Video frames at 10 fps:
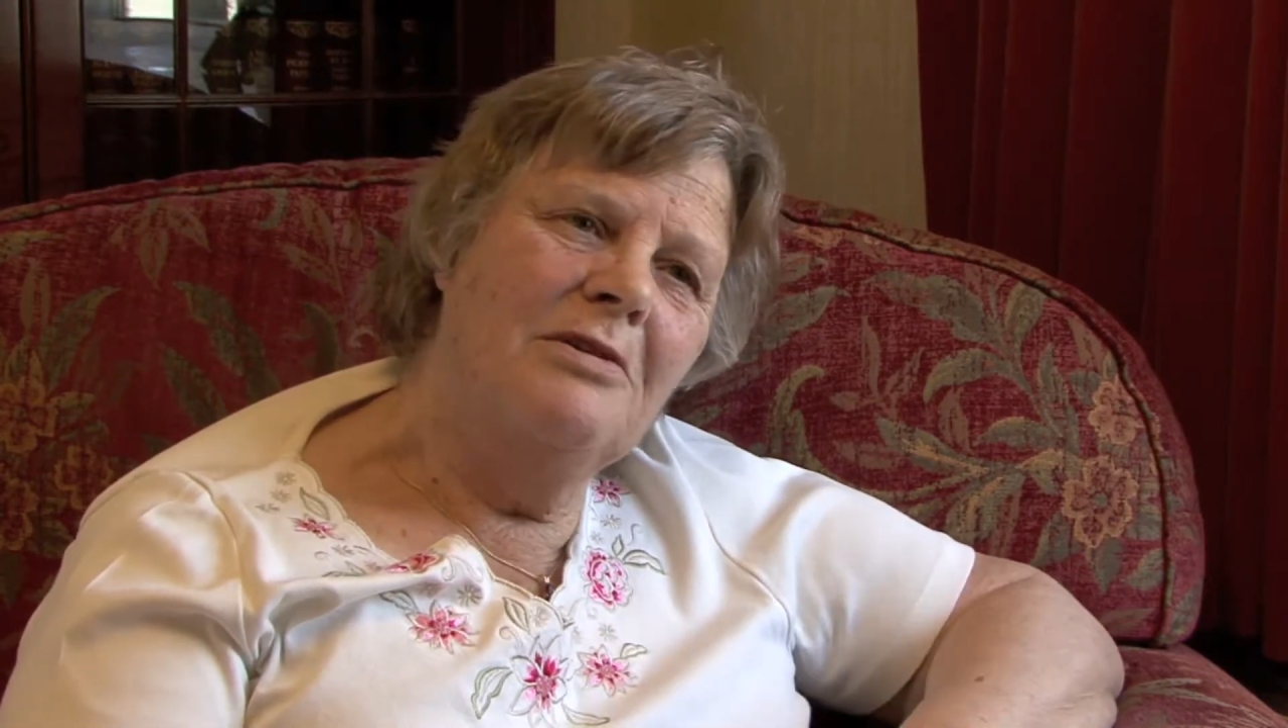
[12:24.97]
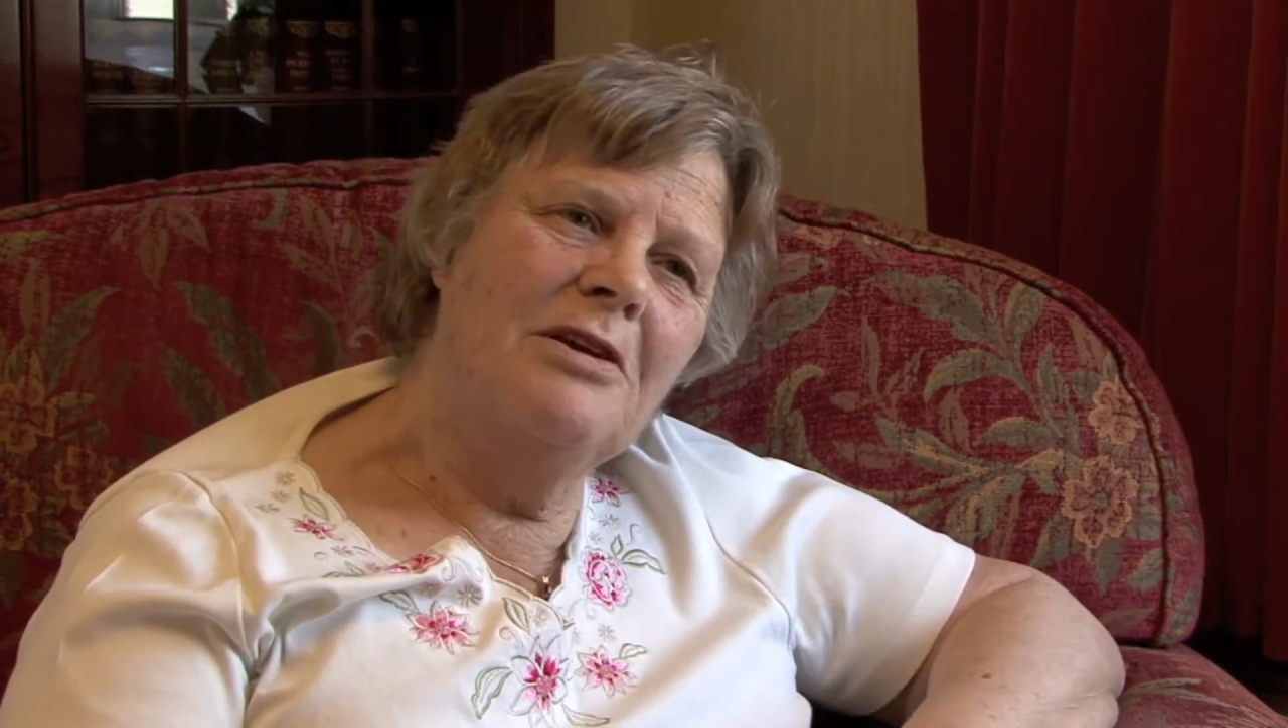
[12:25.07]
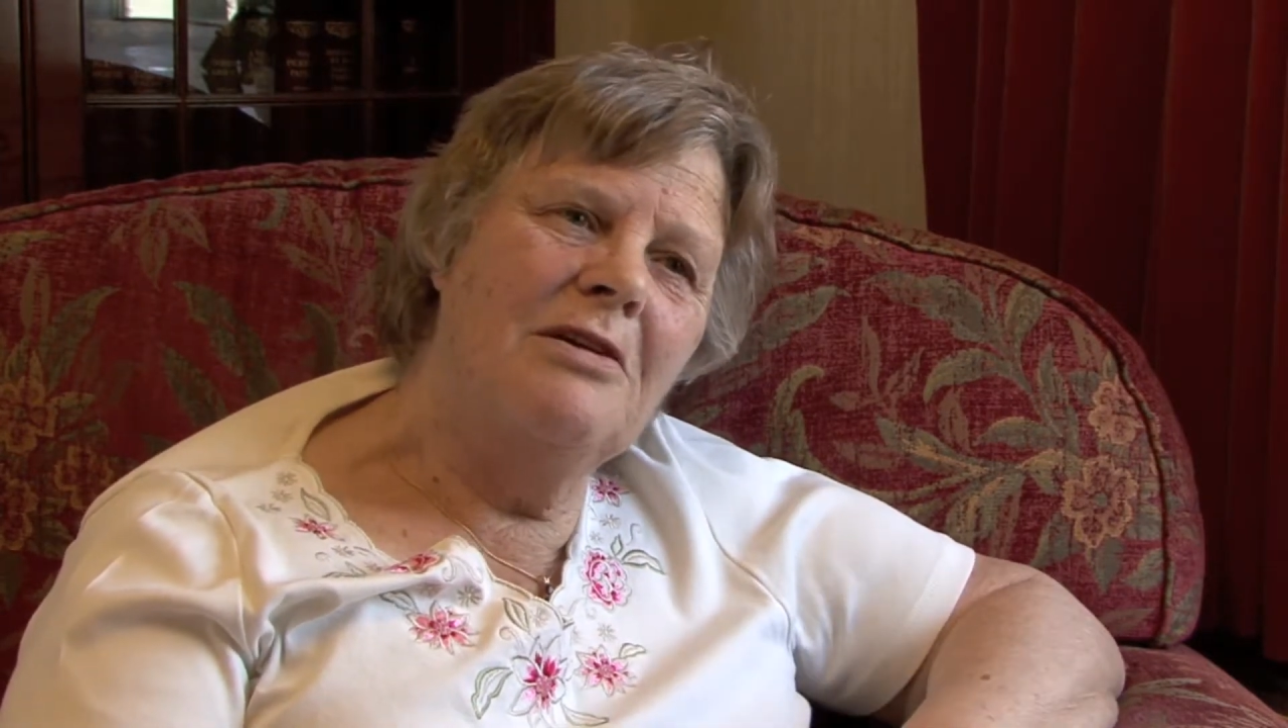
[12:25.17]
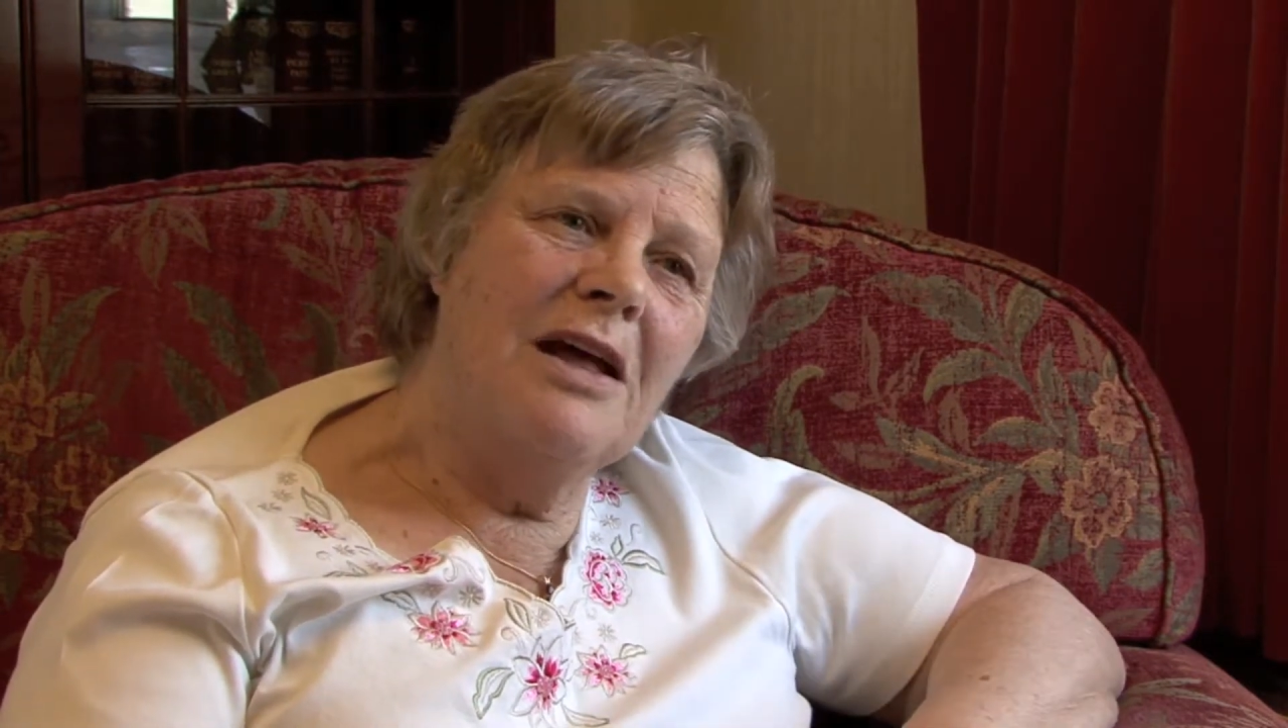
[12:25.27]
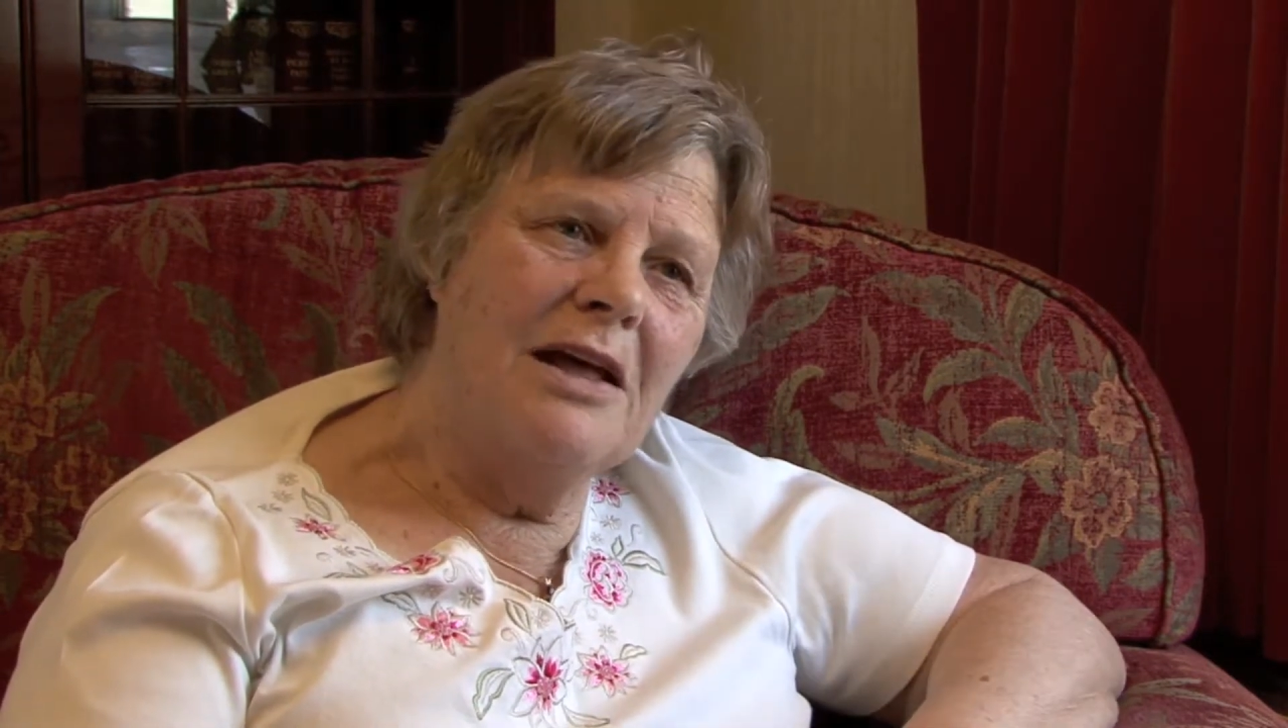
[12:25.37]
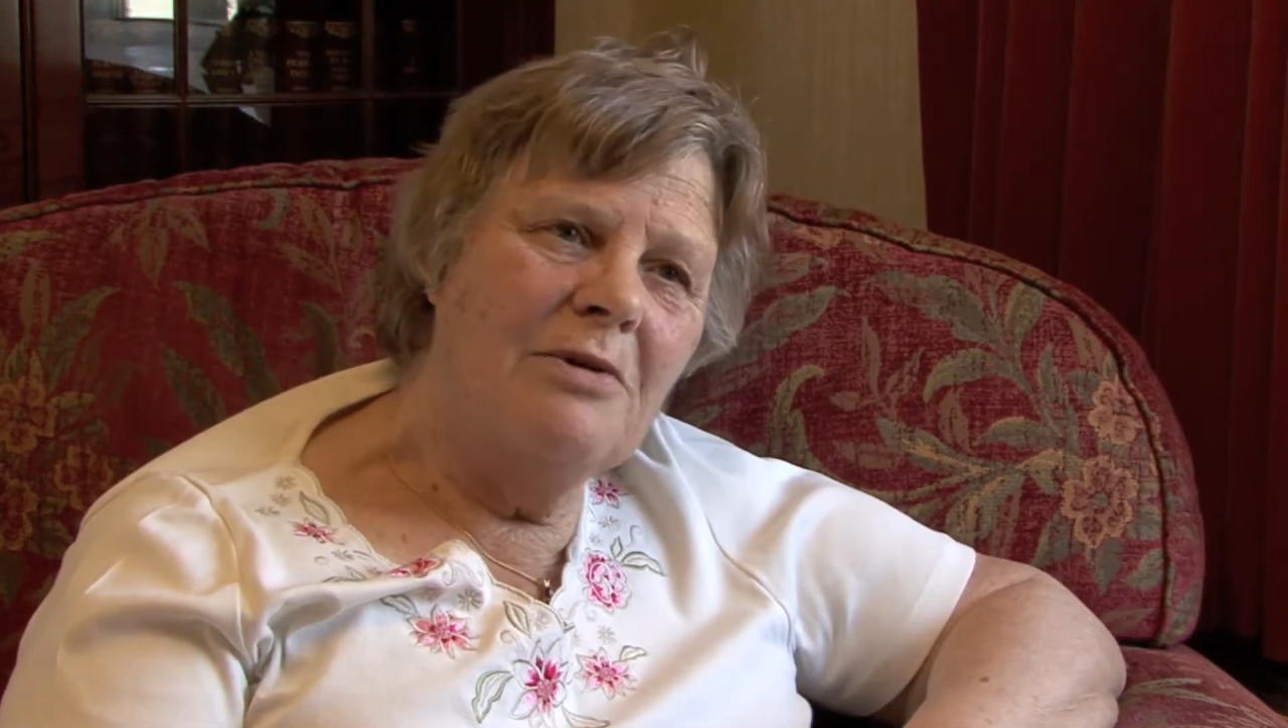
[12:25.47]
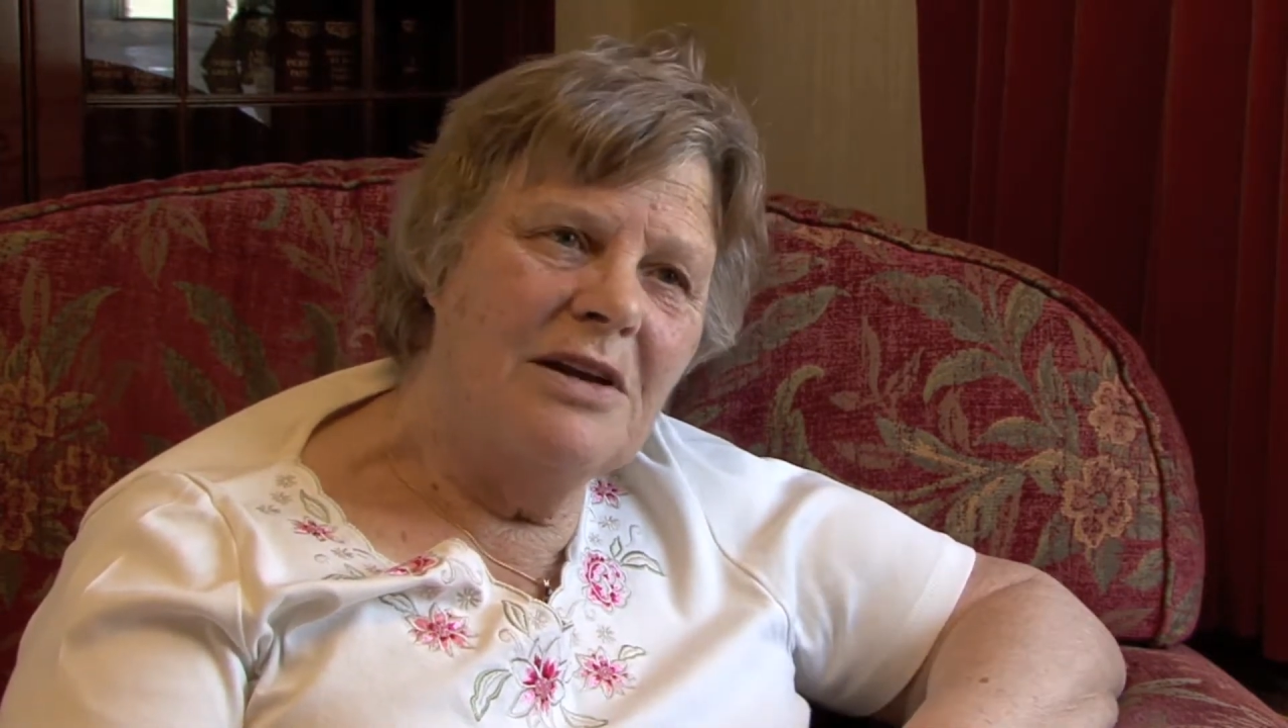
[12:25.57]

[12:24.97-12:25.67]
light